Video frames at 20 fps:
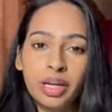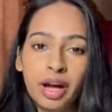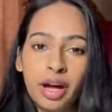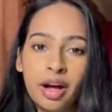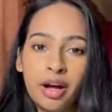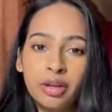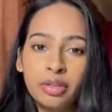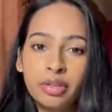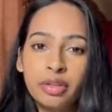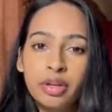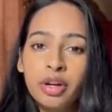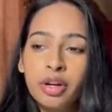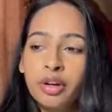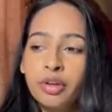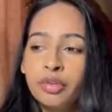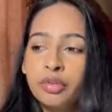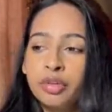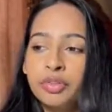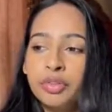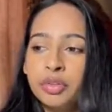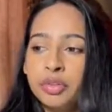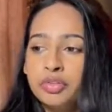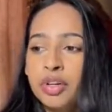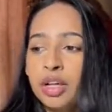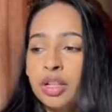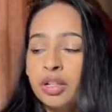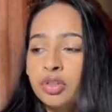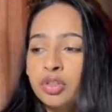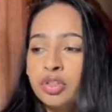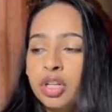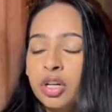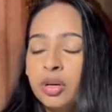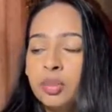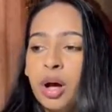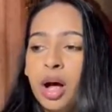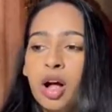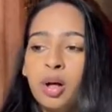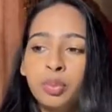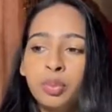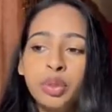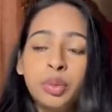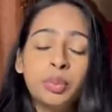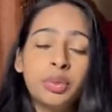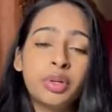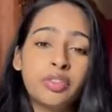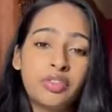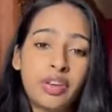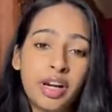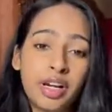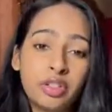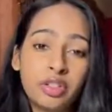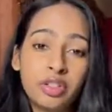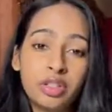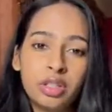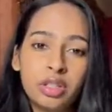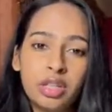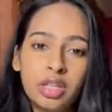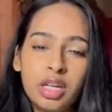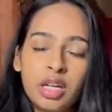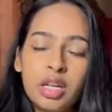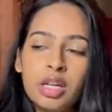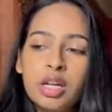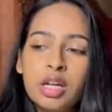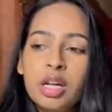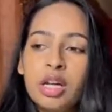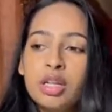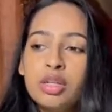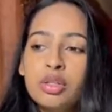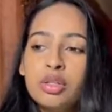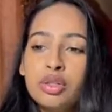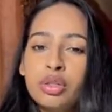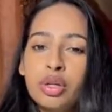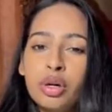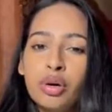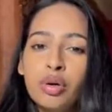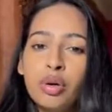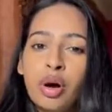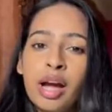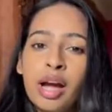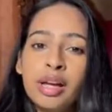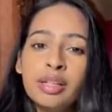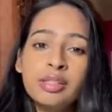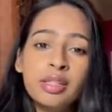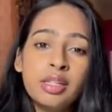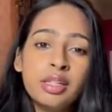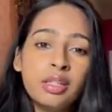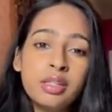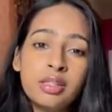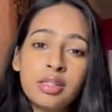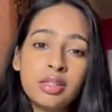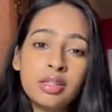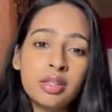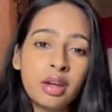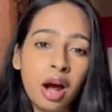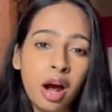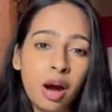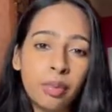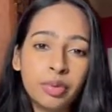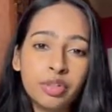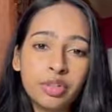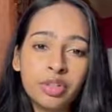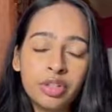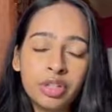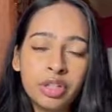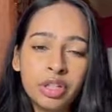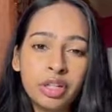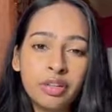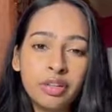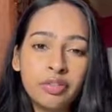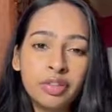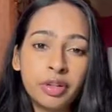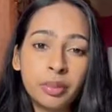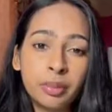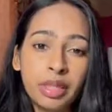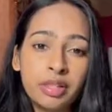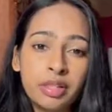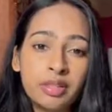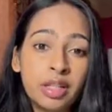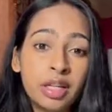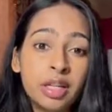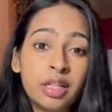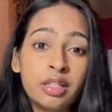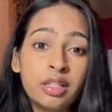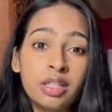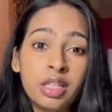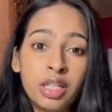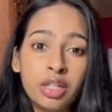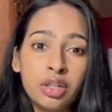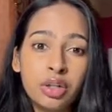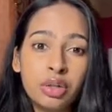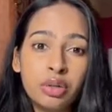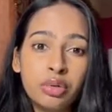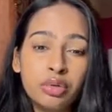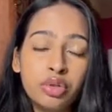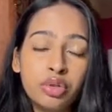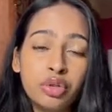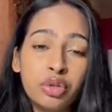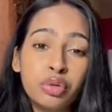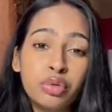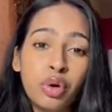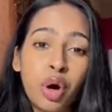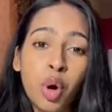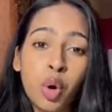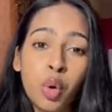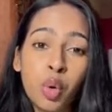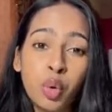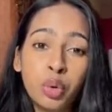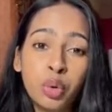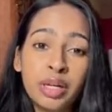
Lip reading: Health Review Fellowship help you professionally? So I see this as an opportunity for me to continue to hone